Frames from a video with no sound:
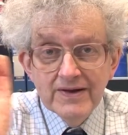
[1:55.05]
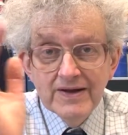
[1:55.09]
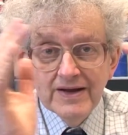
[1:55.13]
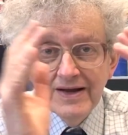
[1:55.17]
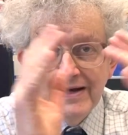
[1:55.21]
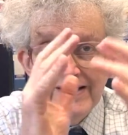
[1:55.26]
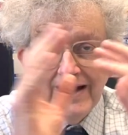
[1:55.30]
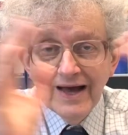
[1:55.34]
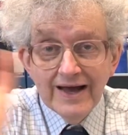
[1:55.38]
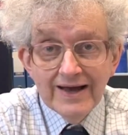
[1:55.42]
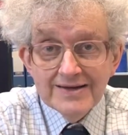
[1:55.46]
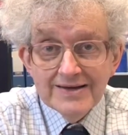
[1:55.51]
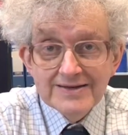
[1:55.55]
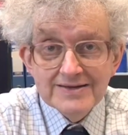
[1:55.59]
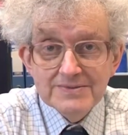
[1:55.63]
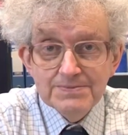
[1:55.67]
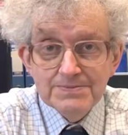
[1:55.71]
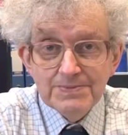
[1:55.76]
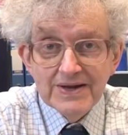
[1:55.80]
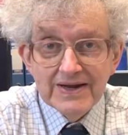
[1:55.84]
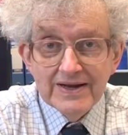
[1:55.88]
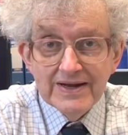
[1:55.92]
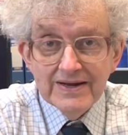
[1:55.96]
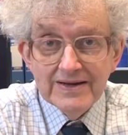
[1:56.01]
in high
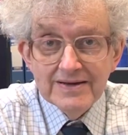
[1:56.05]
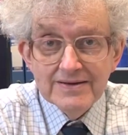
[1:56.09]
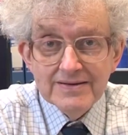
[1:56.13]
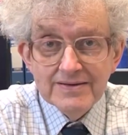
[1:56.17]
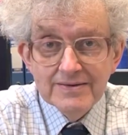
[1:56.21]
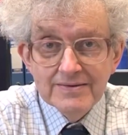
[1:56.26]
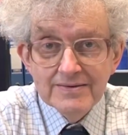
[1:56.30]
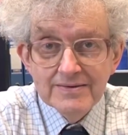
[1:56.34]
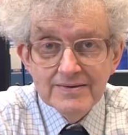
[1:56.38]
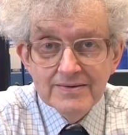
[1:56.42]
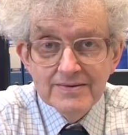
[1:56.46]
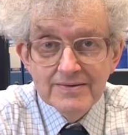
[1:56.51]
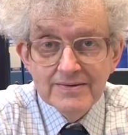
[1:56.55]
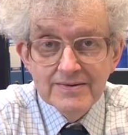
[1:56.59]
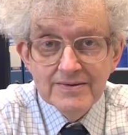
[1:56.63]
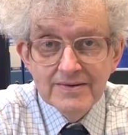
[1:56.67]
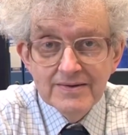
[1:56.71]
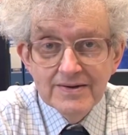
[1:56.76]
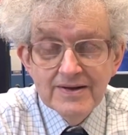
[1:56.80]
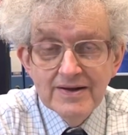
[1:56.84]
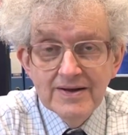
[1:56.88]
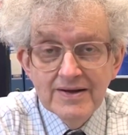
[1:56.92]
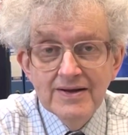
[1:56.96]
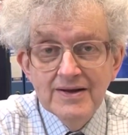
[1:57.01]
speed
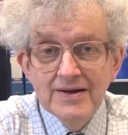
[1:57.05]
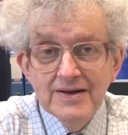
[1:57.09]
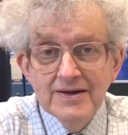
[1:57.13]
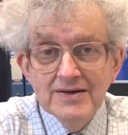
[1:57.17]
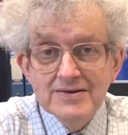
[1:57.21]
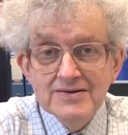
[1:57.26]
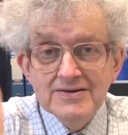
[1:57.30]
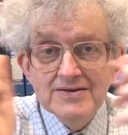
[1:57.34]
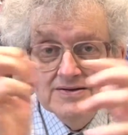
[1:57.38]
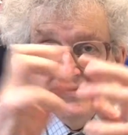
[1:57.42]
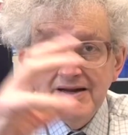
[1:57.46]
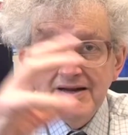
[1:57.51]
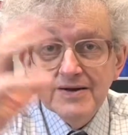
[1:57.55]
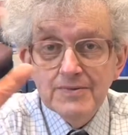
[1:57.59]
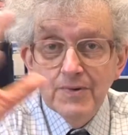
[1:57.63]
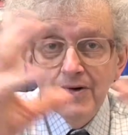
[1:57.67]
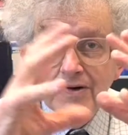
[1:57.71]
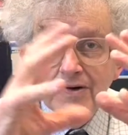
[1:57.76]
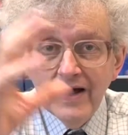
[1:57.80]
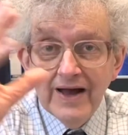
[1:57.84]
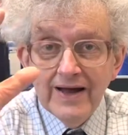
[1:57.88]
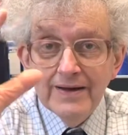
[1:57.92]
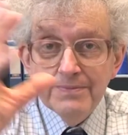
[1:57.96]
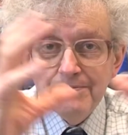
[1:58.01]
to see
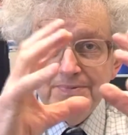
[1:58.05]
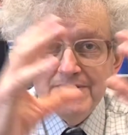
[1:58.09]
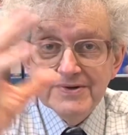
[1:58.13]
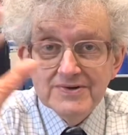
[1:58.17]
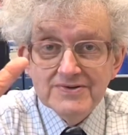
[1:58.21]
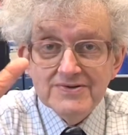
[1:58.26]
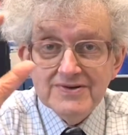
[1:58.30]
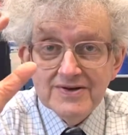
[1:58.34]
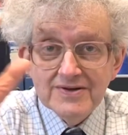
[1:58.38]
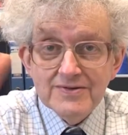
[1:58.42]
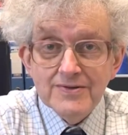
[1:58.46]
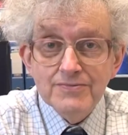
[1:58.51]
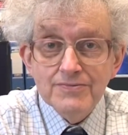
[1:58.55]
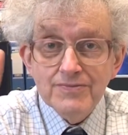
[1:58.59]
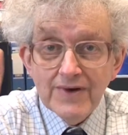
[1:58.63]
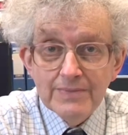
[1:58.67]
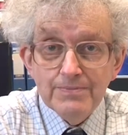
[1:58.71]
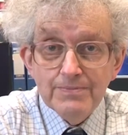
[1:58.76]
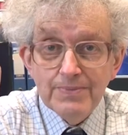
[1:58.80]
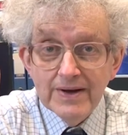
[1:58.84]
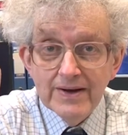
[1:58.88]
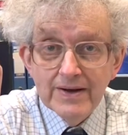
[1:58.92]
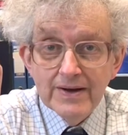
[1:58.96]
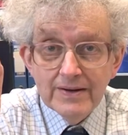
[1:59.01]
what happens to the
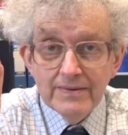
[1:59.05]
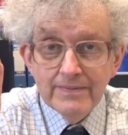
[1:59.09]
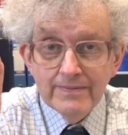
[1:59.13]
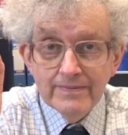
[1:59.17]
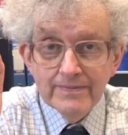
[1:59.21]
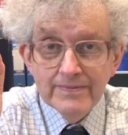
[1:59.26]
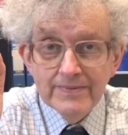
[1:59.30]
rubber